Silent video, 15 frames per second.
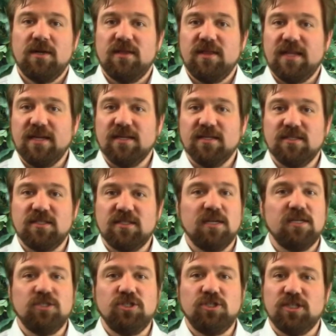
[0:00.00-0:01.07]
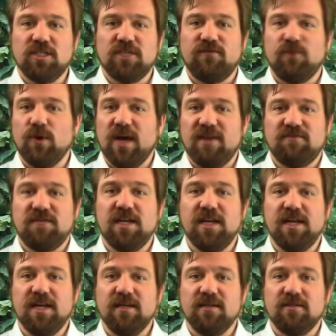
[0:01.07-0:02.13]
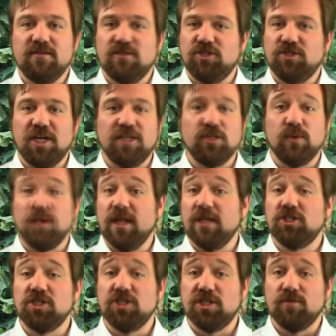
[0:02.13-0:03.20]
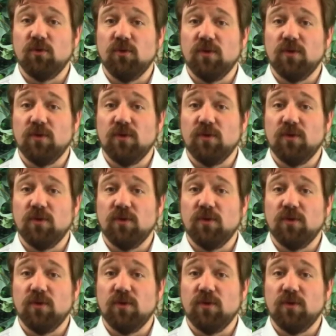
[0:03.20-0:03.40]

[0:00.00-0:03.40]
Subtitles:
that is just for FTE. So change relationship to